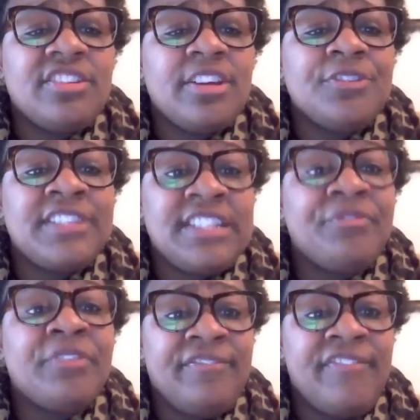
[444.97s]
those
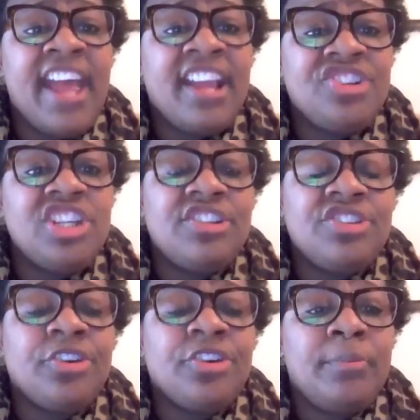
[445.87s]
different fact sheets are going